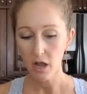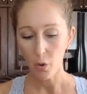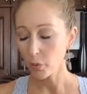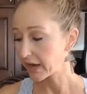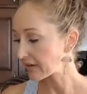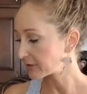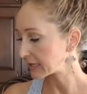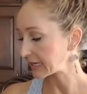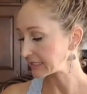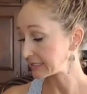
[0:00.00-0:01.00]
whatever
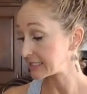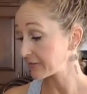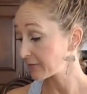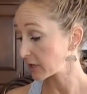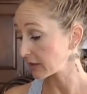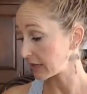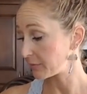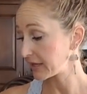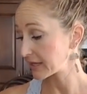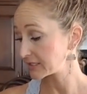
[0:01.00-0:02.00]
it is, differently
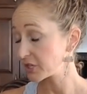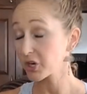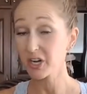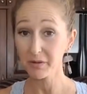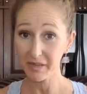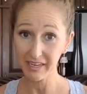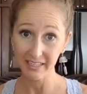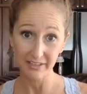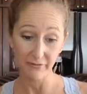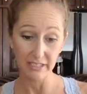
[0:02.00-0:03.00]
because you're going to be in a
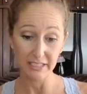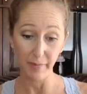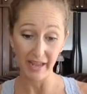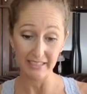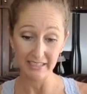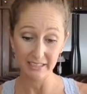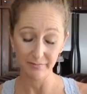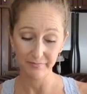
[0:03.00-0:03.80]
different space.